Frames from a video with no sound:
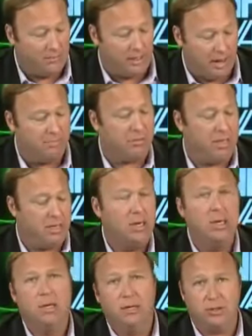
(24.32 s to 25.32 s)
in the company,
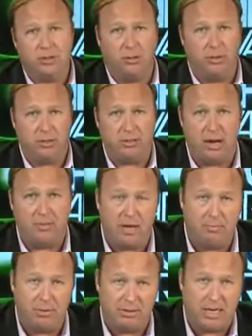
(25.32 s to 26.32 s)
still one of the top
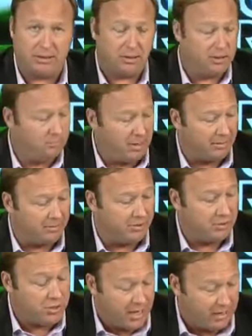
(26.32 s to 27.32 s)
companies out there that bears
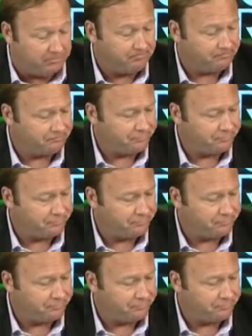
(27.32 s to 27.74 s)
his name.